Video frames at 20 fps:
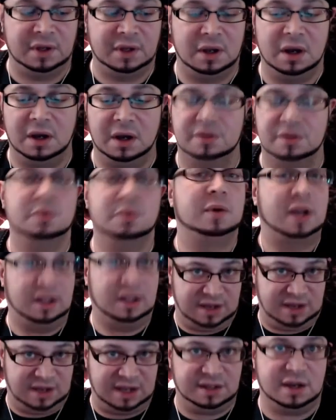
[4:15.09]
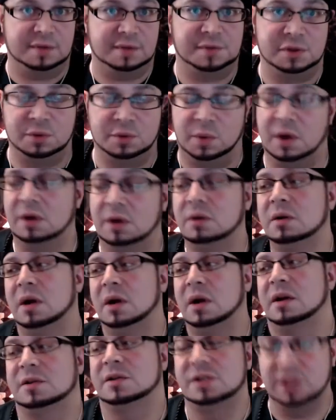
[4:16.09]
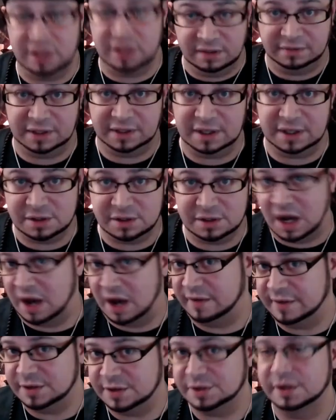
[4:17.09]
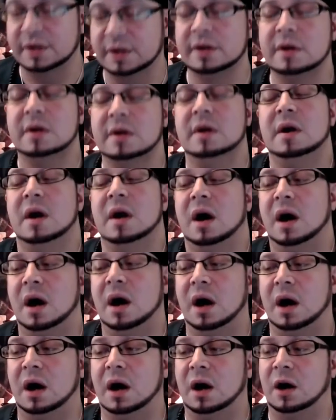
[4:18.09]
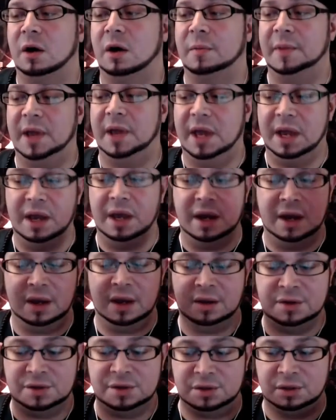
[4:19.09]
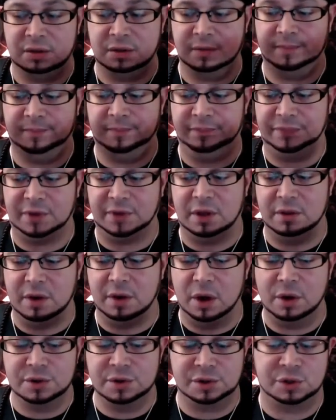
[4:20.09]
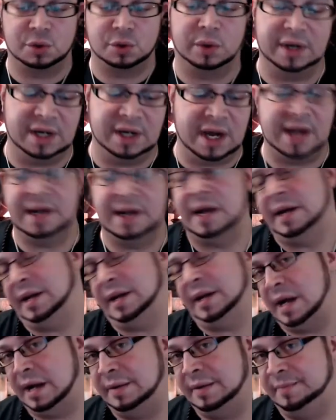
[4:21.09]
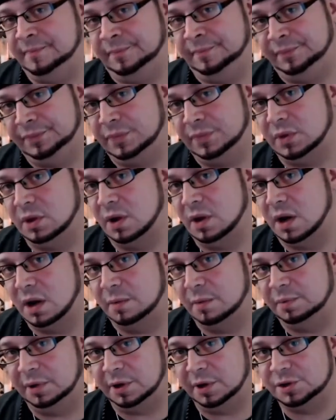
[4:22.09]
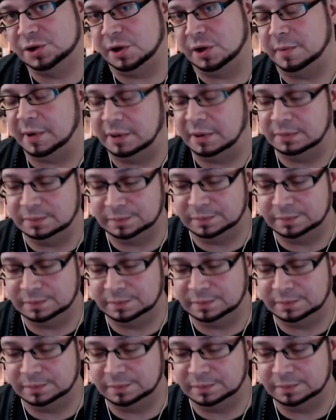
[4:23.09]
You get tank tops as well, sleeveless obviously, and those are $29.99 plus shipping.